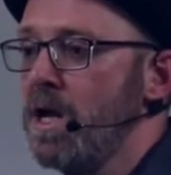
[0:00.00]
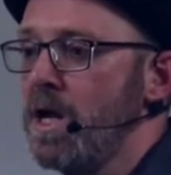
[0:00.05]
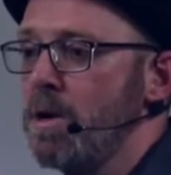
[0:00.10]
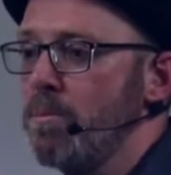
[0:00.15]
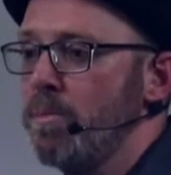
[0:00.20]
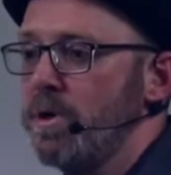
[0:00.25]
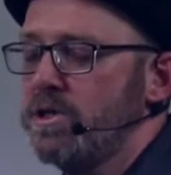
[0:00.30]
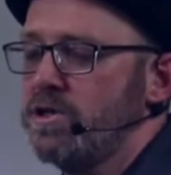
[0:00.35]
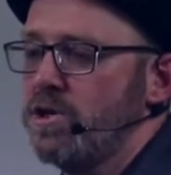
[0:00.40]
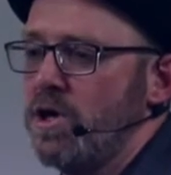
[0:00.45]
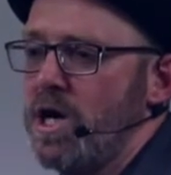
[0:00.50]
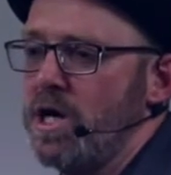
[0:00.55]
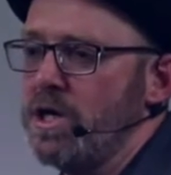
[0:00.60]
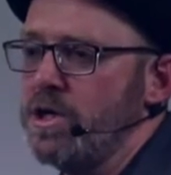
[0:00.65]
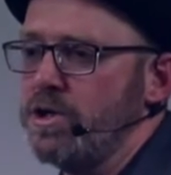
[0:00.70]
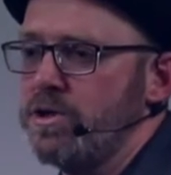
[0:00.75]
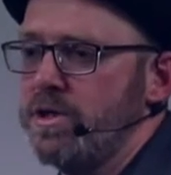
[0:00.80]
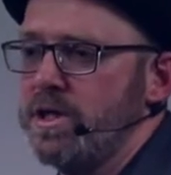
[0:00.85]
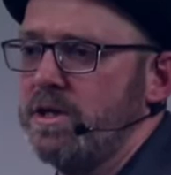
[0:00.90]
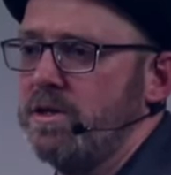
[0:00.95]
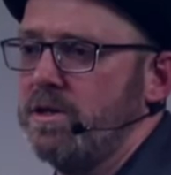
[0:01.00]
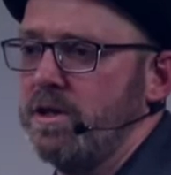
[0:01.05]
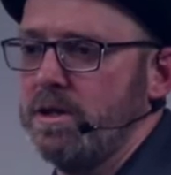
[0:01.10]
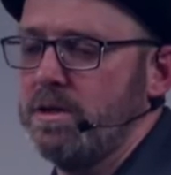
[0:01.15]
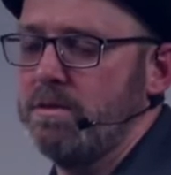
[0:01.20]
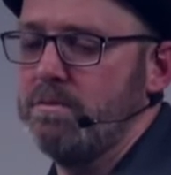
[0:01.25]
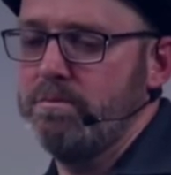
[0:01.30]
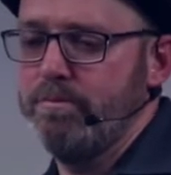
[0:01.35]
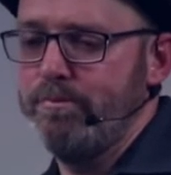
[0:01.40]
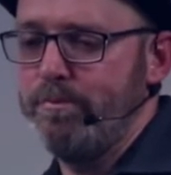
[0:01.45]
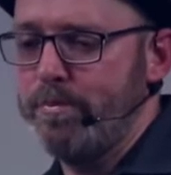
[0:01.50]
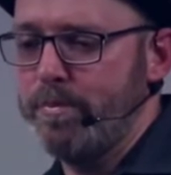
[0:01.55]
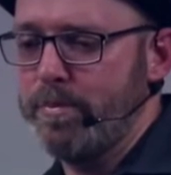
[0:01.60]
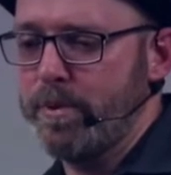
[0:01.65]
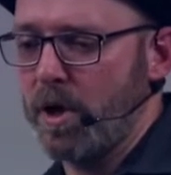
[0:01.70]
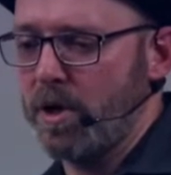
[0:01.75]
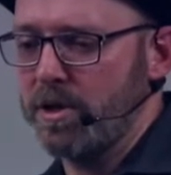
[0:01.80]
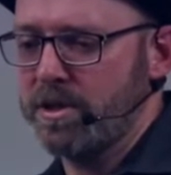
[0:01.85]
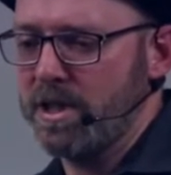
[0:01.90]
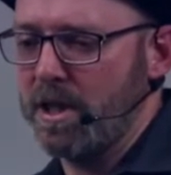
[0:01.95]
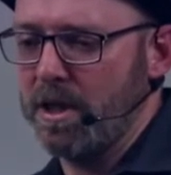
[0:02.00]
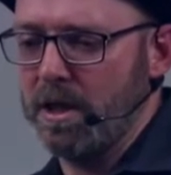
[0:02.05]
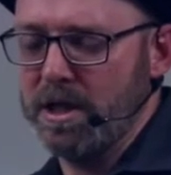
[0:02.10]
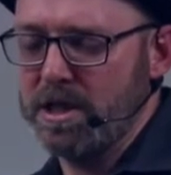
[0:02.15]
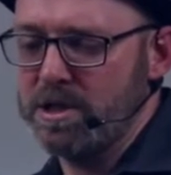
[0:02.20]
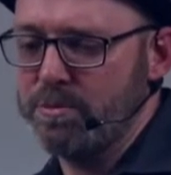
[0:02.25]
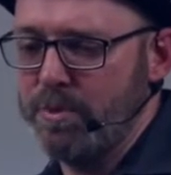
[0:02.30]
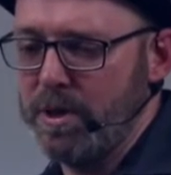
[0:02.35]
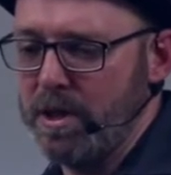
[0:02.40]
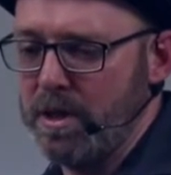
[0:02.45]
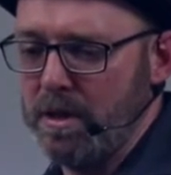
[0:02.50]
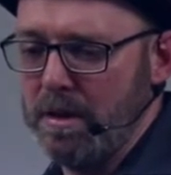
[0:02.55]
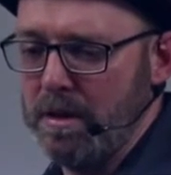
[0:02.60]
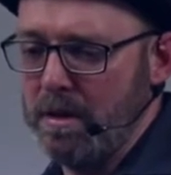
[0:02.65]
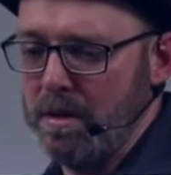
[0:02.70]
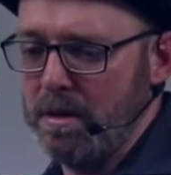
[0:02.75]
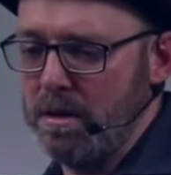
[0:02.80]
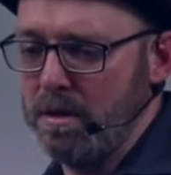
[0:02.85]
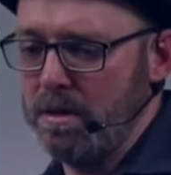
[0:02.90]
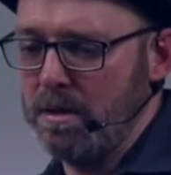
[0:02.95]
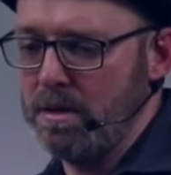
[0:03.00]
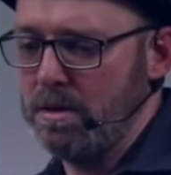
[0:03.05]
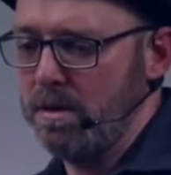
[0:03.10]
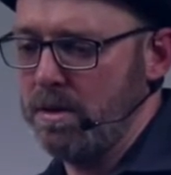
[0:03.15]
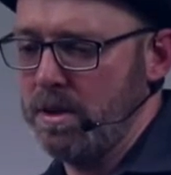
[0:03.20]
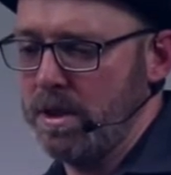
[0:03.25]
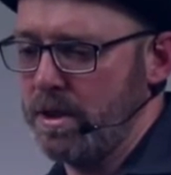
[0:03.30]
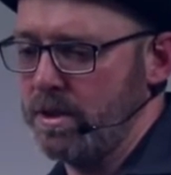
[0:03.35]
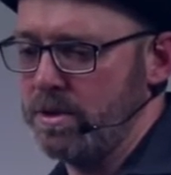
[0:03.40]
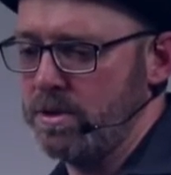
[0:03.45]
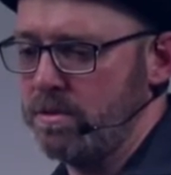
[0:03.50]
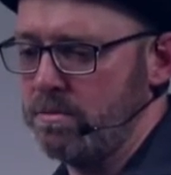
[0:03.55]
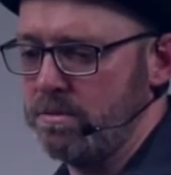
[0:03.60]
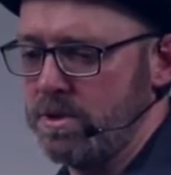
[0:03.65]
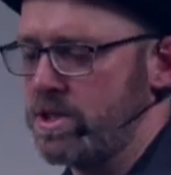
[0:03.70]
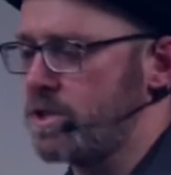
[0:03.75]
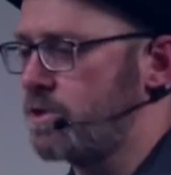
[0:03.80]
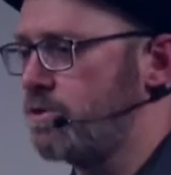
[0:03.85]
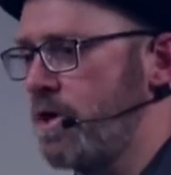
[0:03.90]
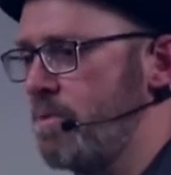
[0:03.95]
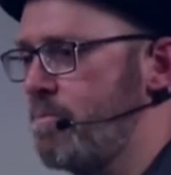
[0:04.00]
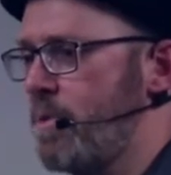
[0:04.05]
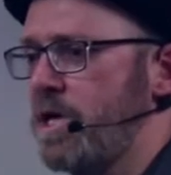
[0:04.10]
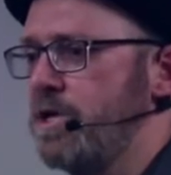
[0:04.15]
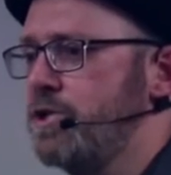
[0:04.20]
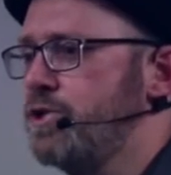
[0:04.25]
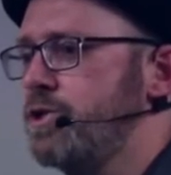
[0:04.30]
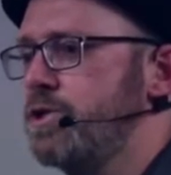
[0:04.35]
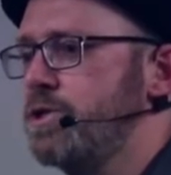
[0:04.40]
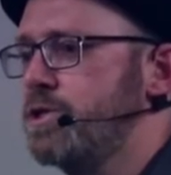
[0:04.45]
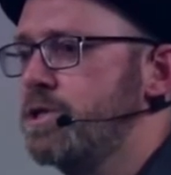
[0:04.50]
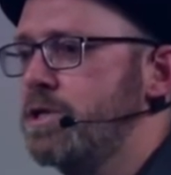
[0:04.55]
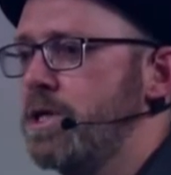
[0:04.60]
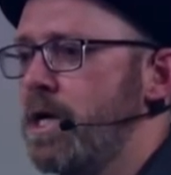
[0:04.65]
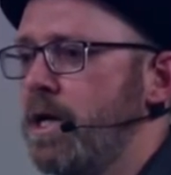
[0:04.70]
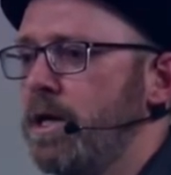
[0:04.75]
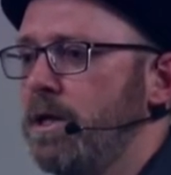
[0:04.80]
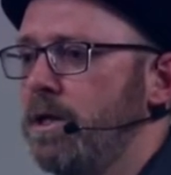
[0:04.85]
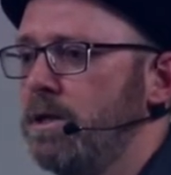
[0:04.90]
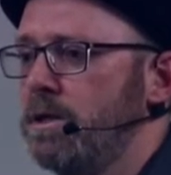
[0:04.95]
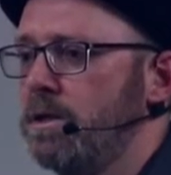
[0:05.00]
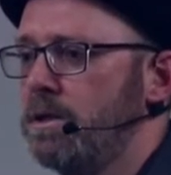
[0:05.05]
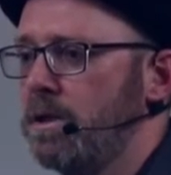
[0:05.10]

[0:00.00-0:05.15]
But to argue that the cartel has been, you know, just rapacious and